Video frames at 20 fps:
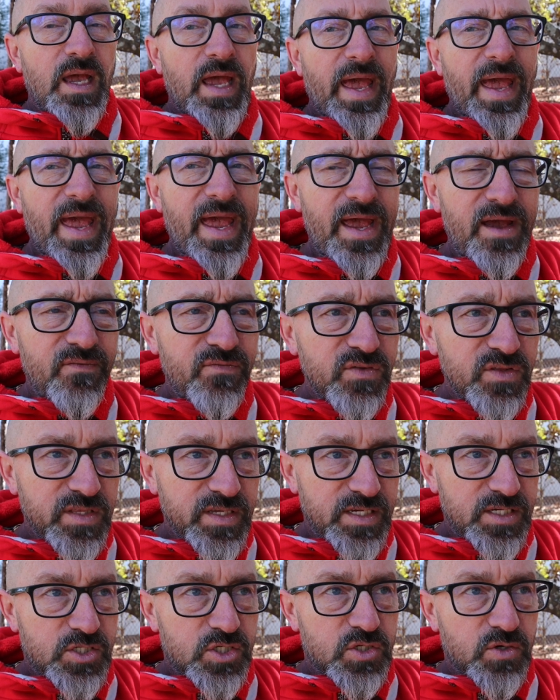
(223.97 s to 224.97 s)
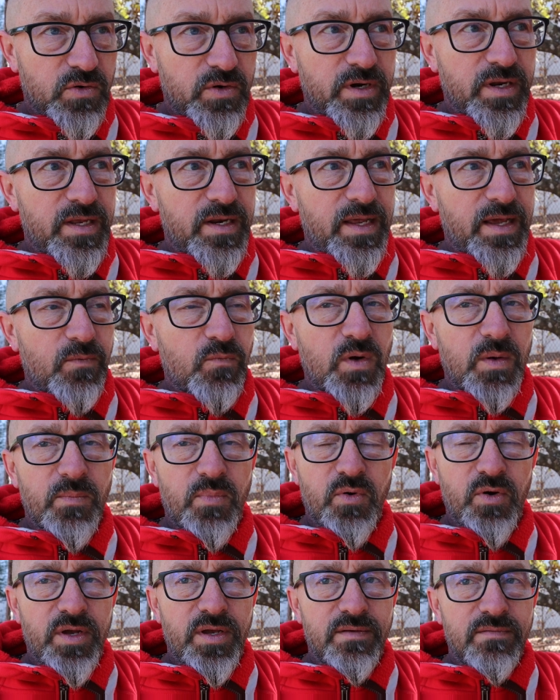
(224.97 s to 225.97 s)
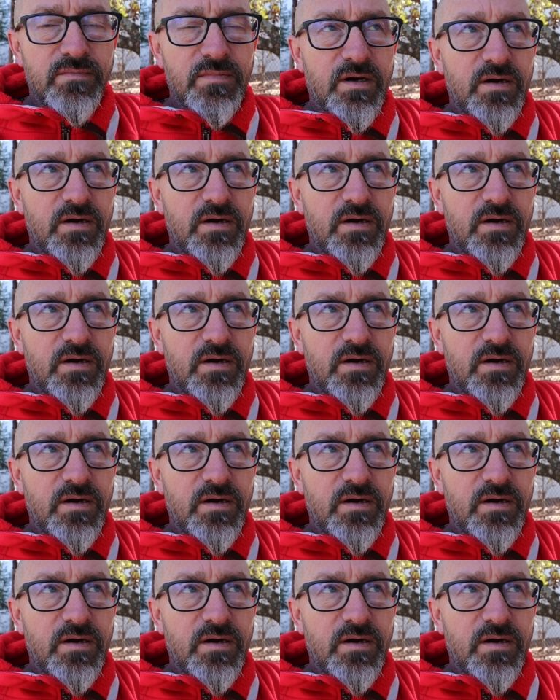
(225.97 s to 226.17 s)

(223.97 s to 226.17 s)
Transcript: heavily shorted at one point,